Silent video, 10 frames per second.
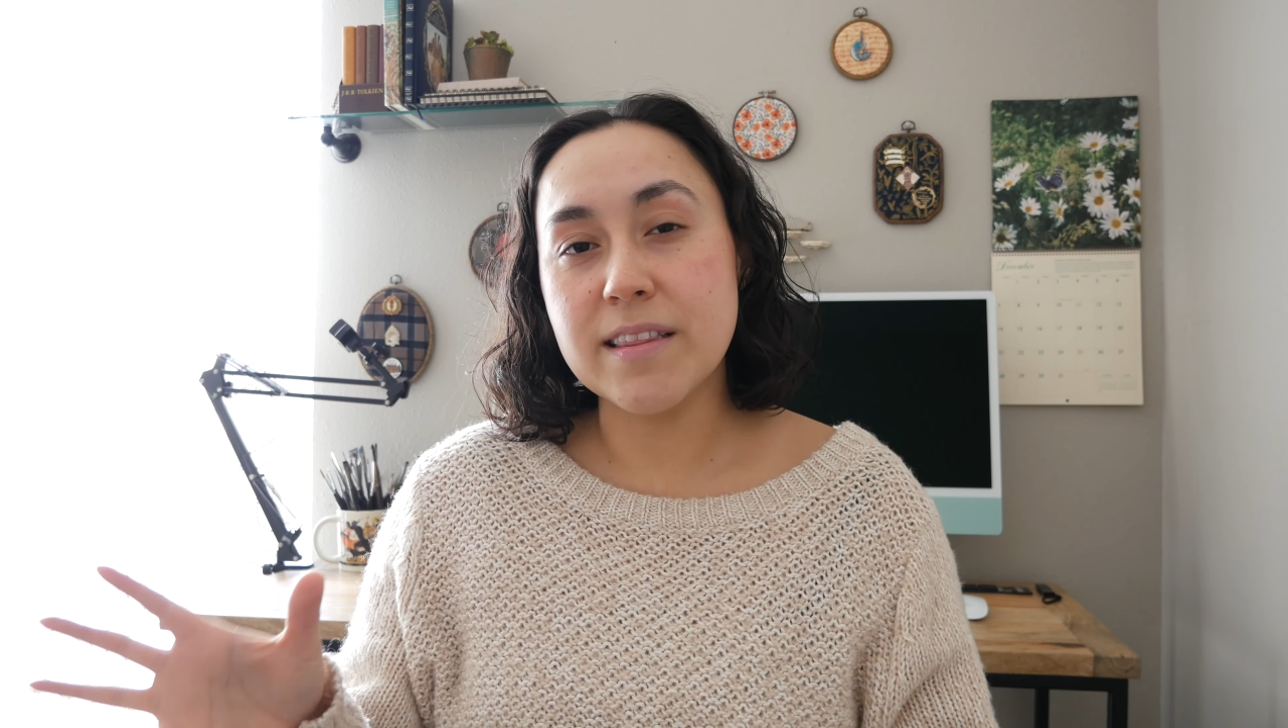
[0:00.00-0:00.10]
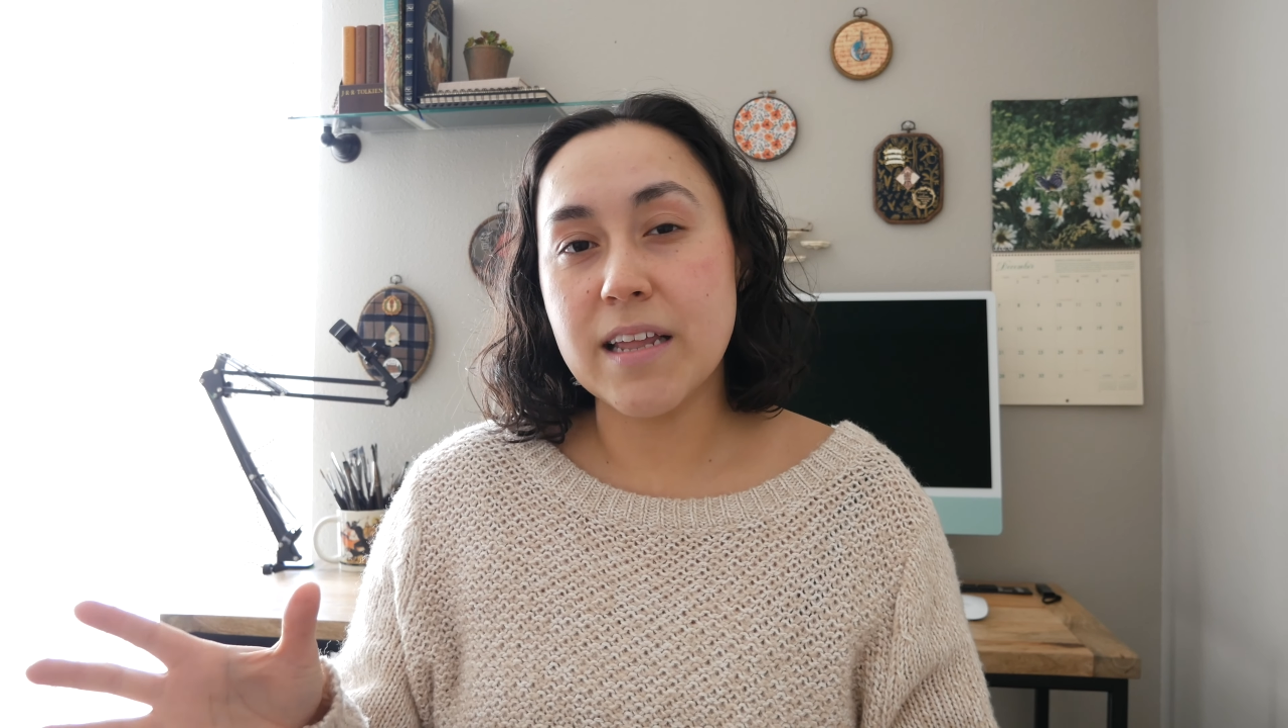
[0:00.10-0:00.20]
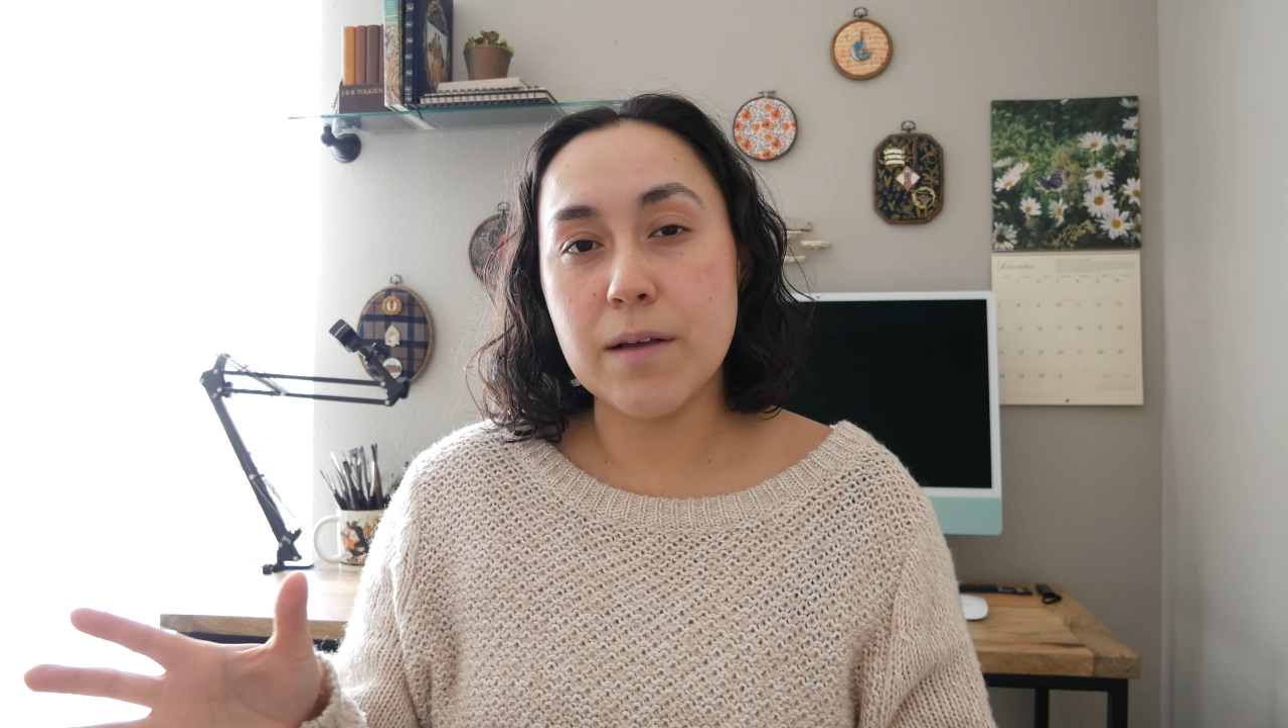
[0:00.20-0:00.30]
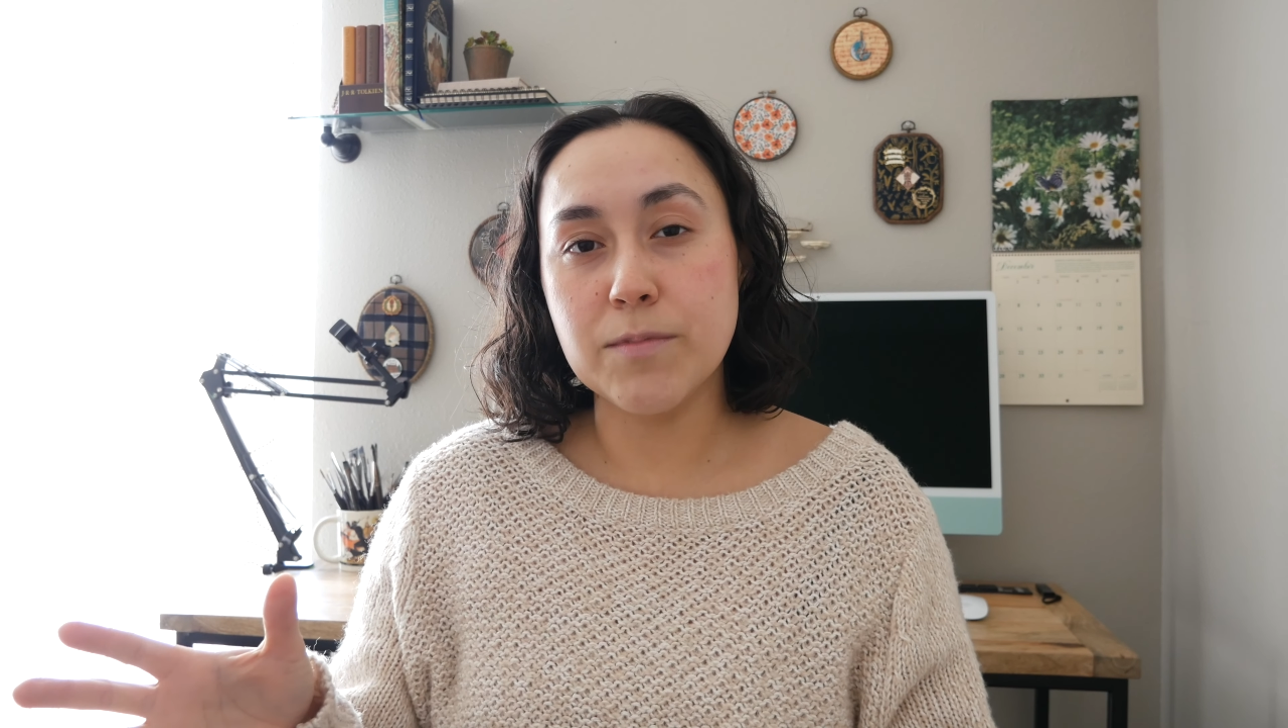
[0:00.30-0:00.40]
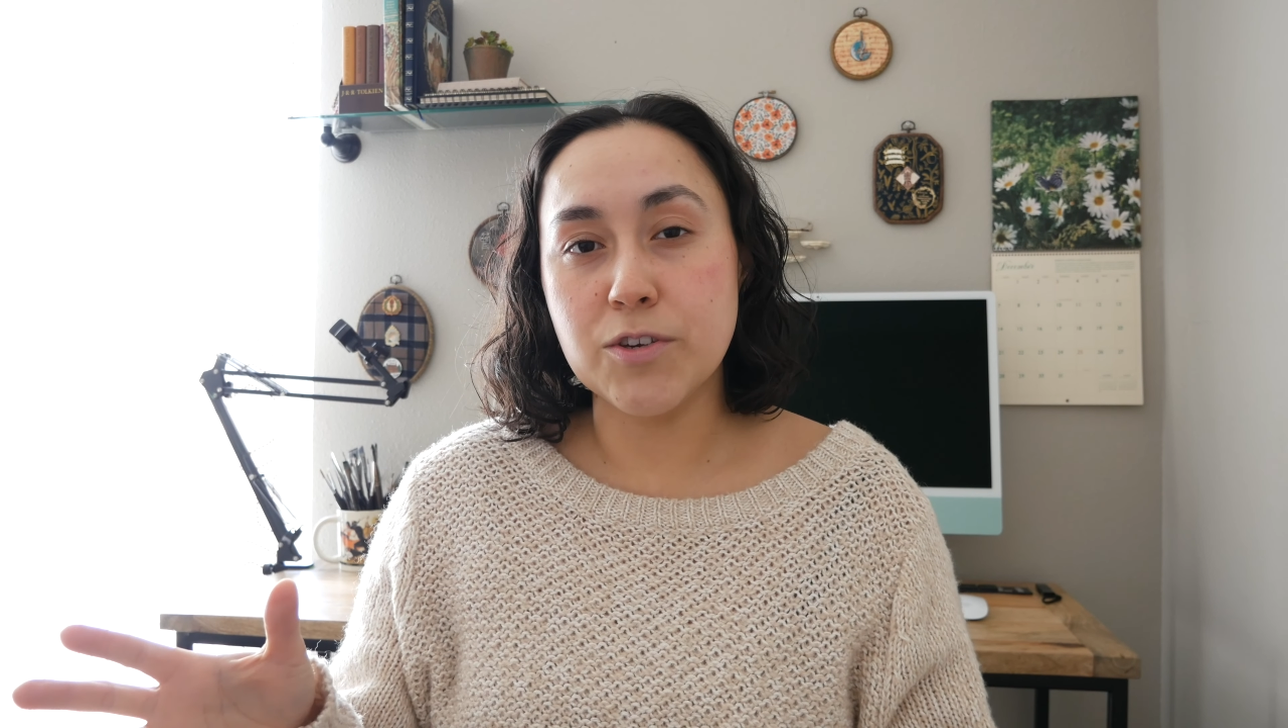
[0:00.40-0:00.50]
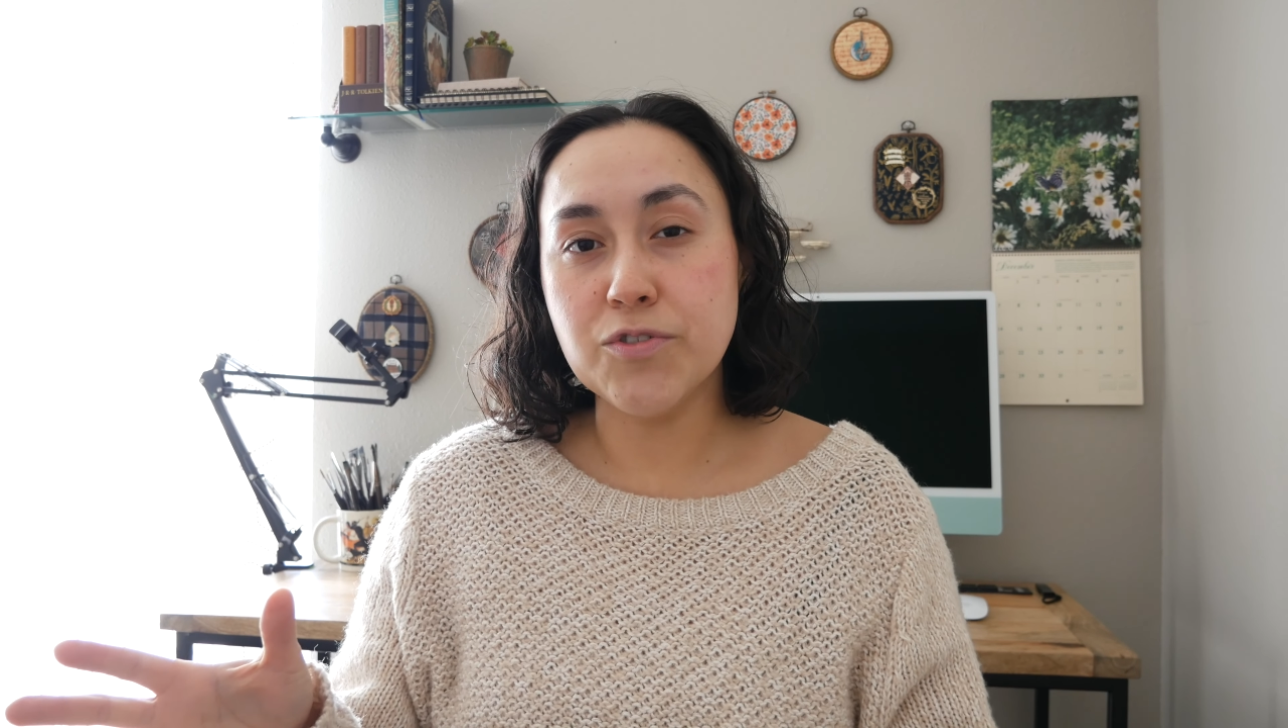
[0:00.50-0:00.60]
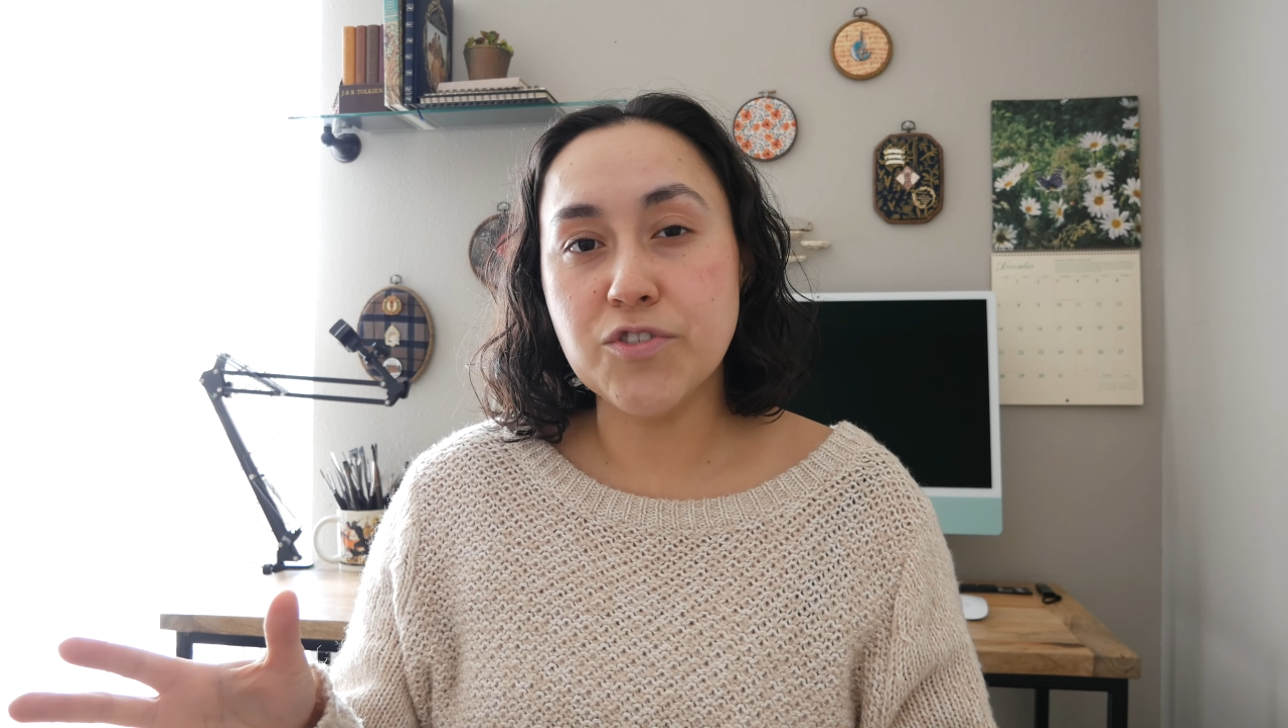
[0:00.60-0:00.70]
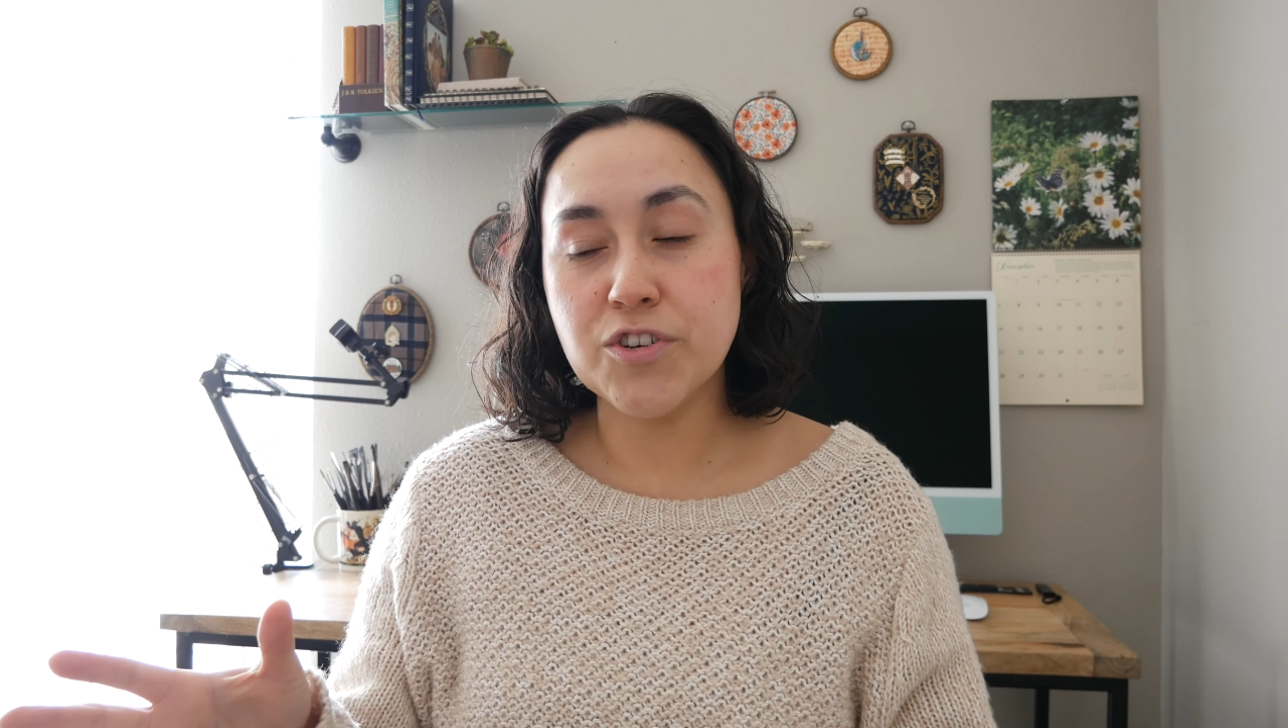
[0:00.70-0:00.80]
that I'm used